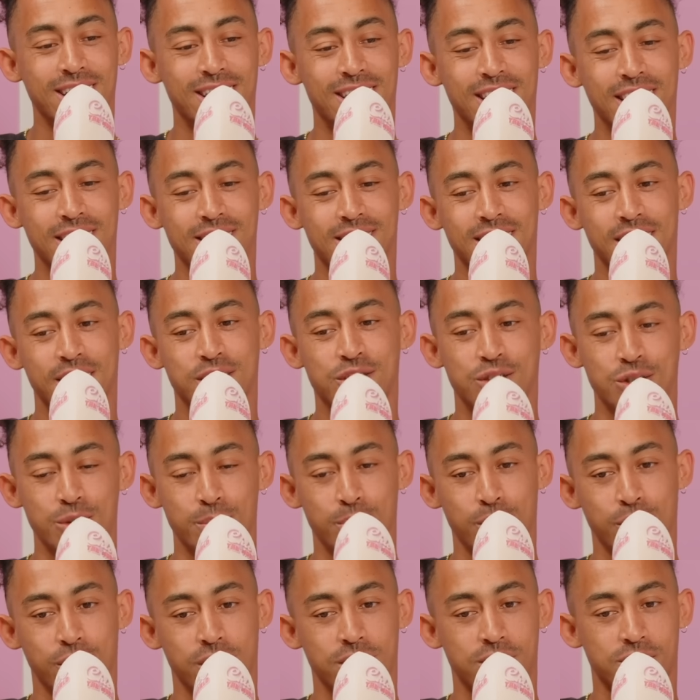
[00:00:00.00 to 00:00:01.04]
thing seeing 2
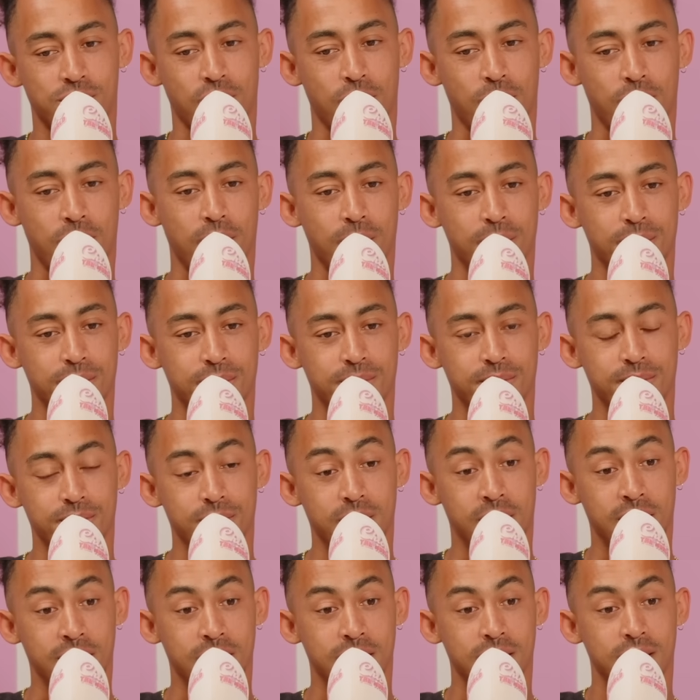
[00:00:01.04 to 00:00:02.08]
boys grow up
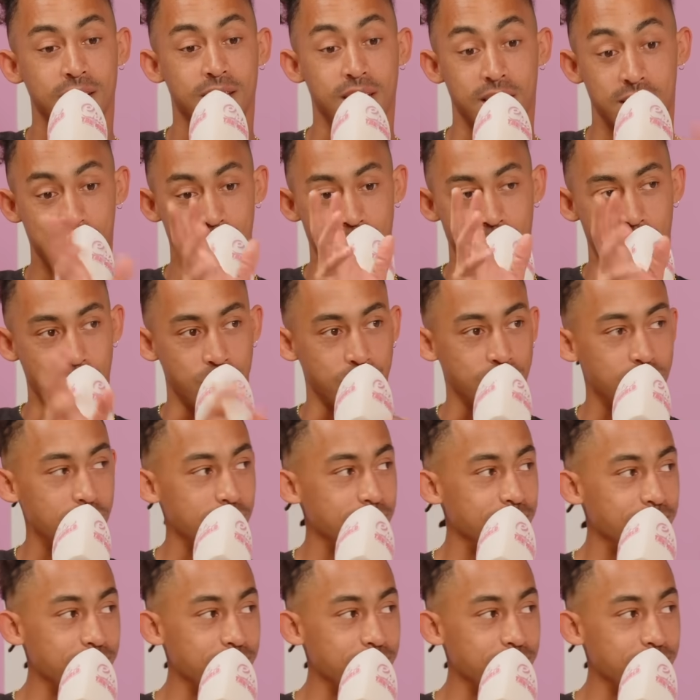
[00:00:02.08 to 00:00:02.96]
in this world.